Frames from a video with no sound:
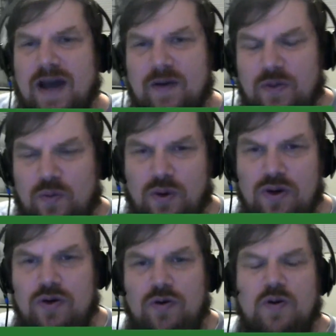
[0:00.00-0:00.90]
the
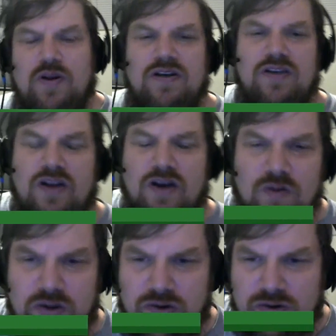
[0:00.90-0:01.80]
road,
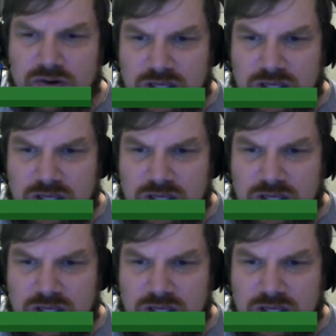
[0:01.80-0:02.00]
you're